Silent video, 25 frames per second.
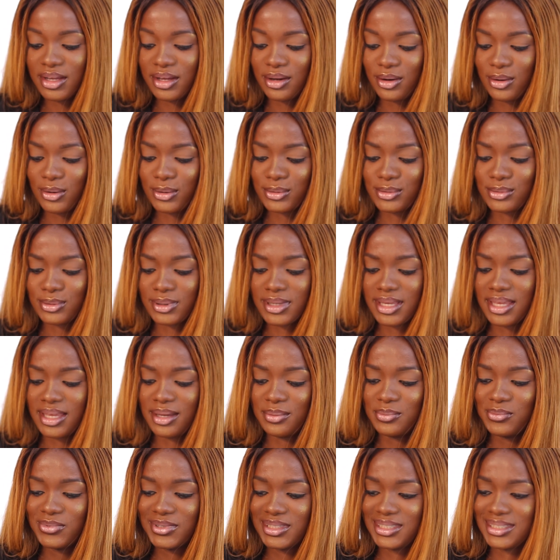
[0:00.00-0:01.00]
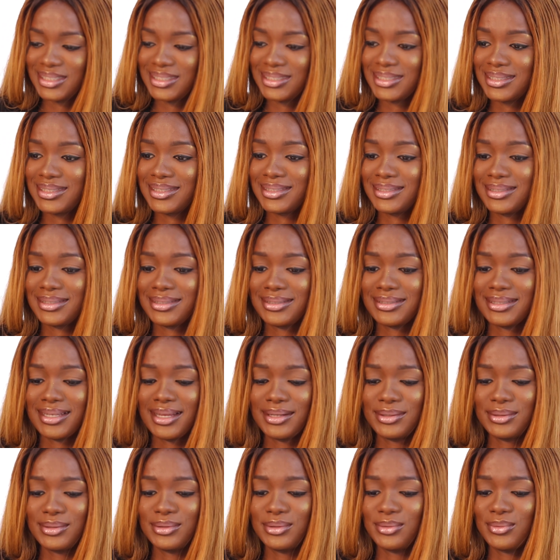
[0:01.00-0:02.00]
It also came with this,
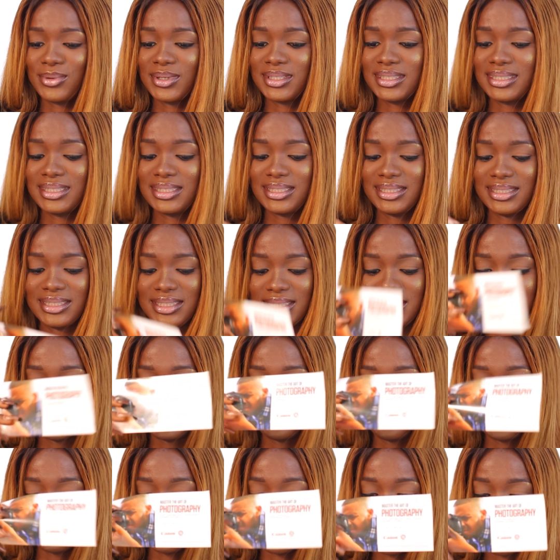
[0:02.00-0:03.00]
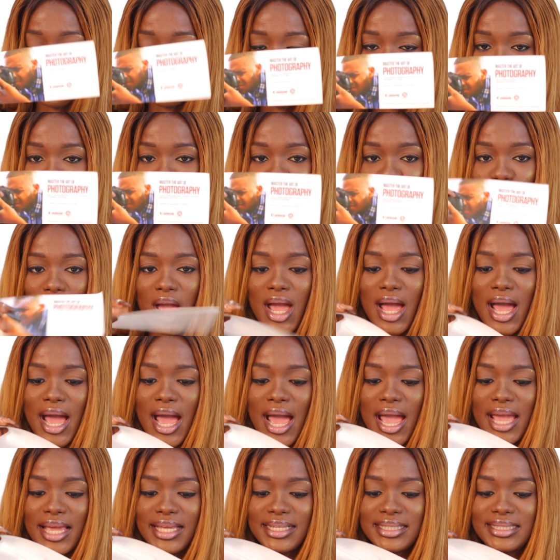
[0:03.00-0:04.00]
I don't know what this is, but
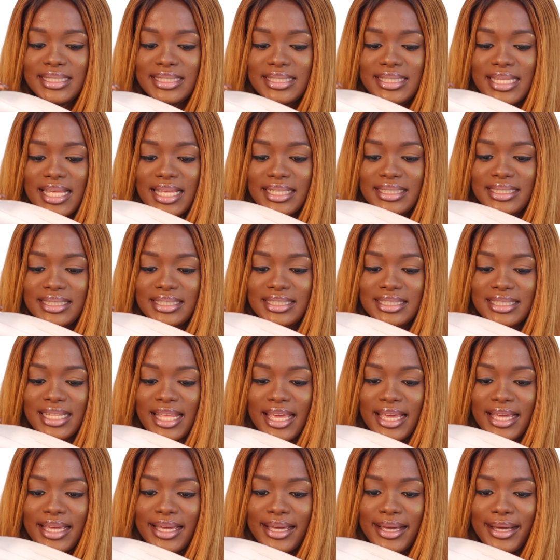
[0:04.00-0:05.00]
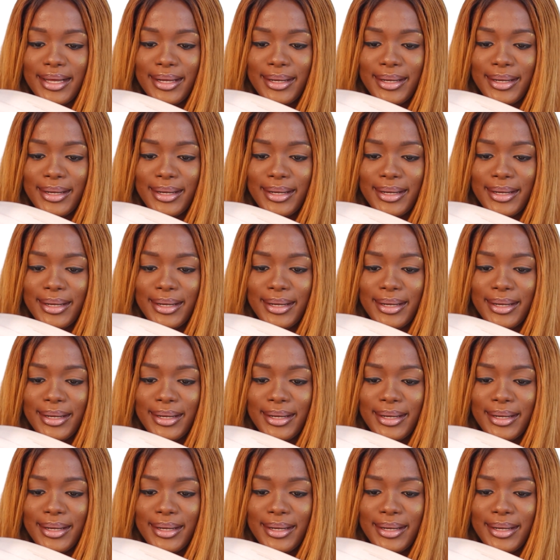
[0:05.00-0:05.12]
it says it's like